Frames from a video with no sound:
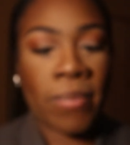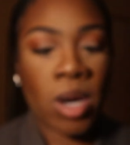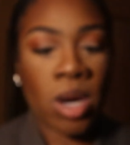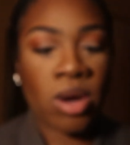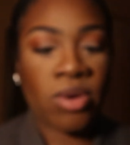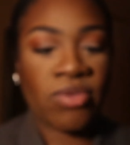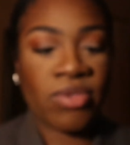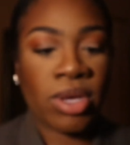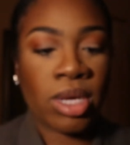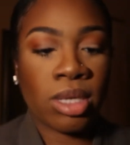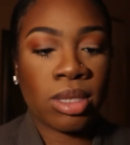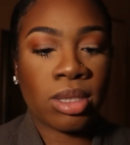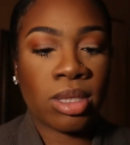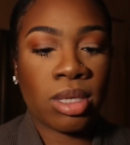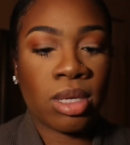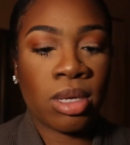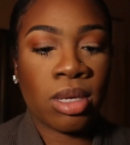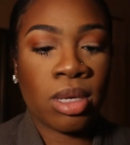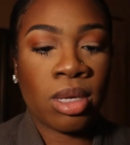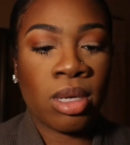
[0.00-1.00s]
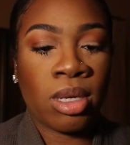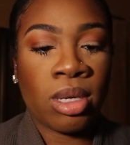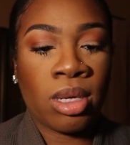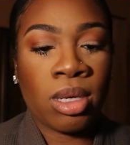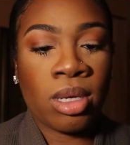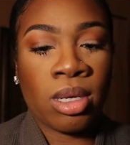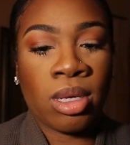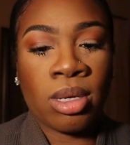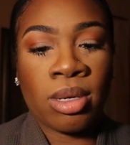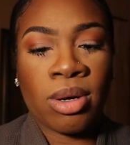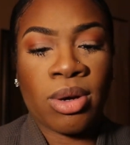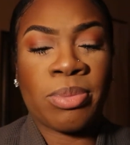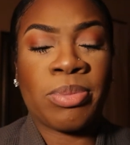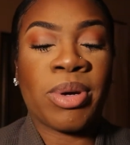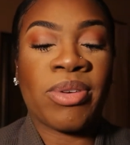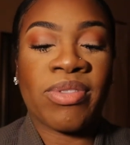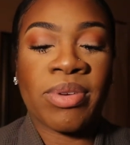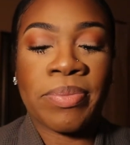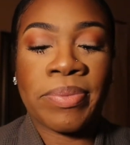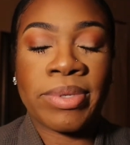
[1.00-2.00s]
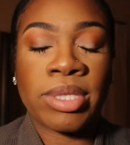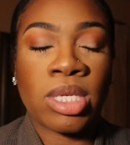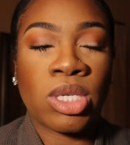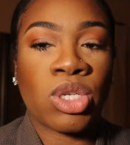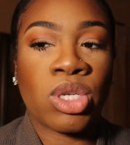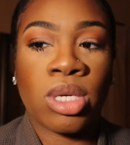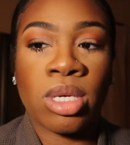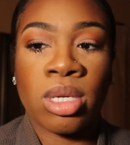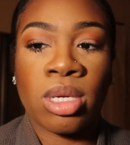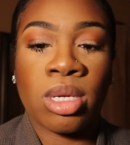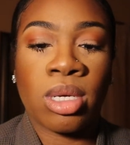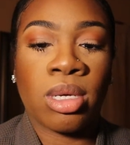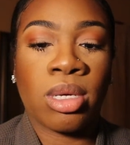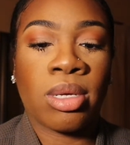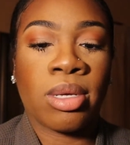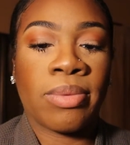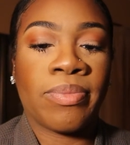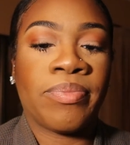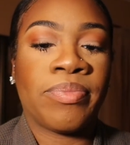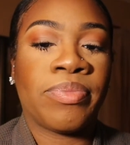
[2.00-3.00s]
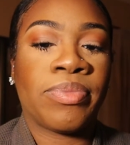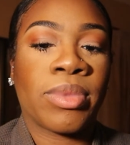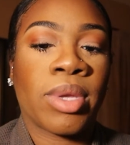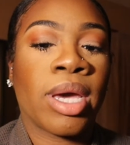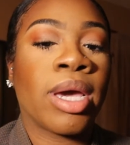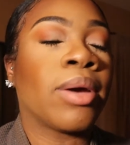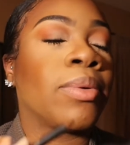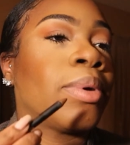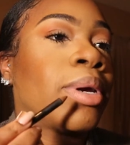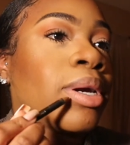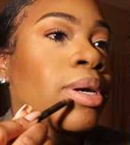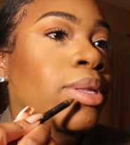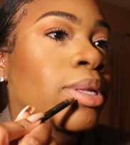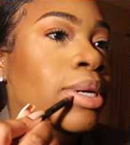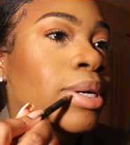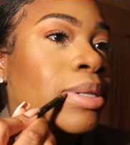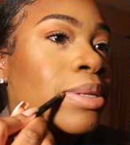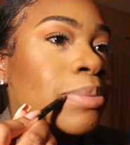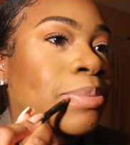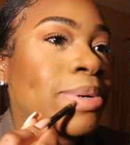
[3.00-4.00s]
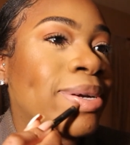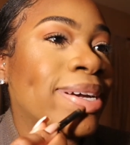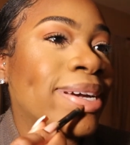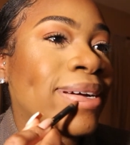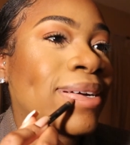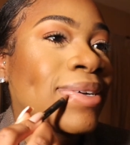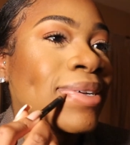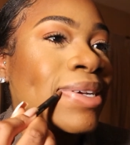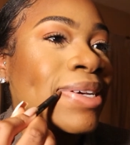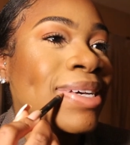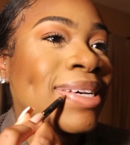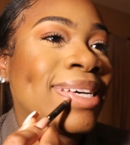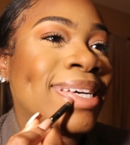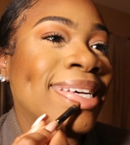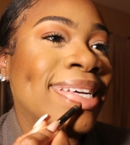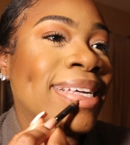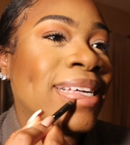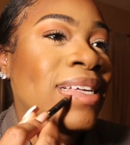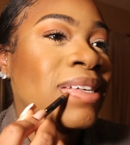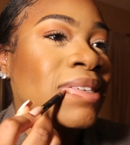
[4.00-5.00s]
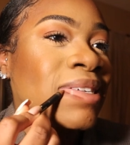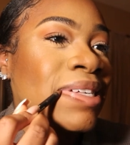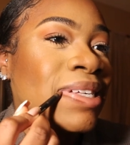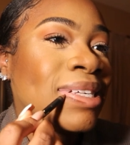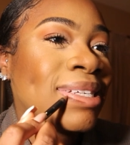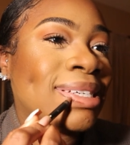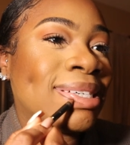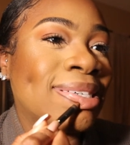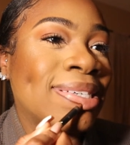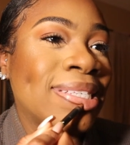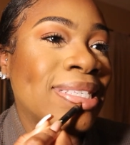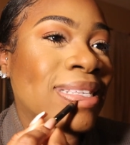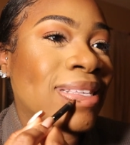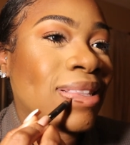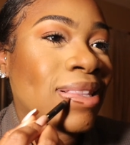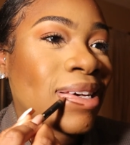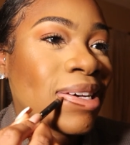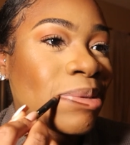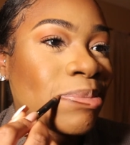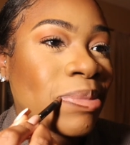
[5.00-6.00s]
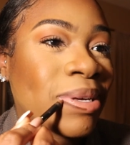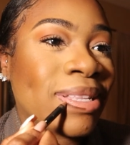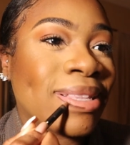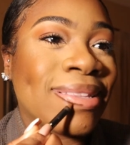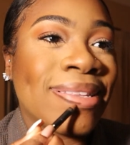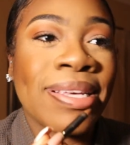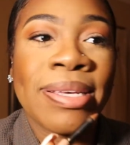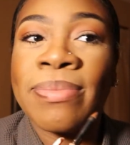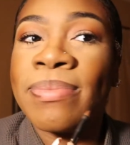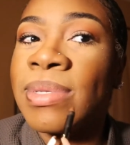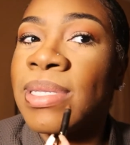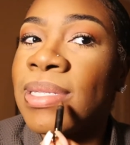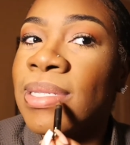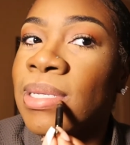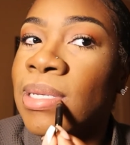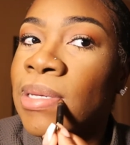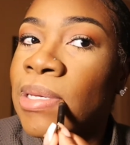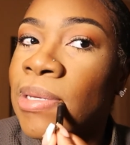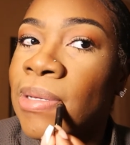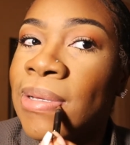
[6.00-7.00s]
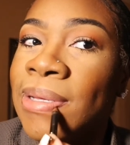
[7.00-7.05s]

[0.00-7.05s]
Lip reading: Perfect, or Perfect Position eyewear in the color brown. I'm going to line my lips.